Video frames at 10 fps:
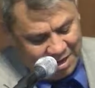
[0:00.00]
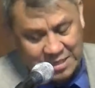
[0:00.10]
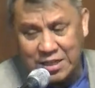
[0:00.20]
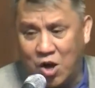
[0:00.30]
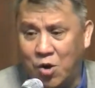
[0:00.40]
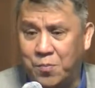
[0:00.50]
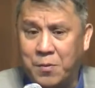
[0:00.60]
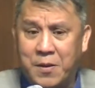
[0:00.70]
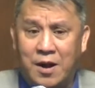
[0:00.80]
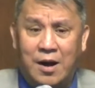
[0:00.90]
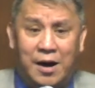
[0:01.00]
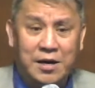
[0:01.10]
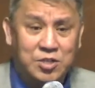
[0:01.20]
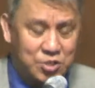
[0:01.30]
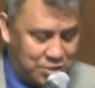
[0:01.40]
Let's now prepare our
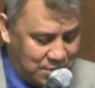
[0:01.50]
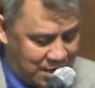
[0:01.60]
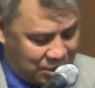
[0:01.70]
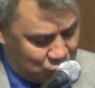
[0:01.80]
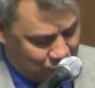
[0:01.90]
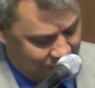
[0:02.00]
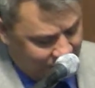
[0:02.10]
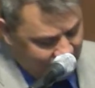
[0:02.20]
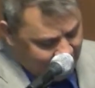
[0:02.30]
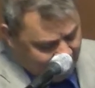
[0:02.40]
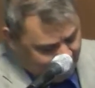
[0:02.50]
hearts as we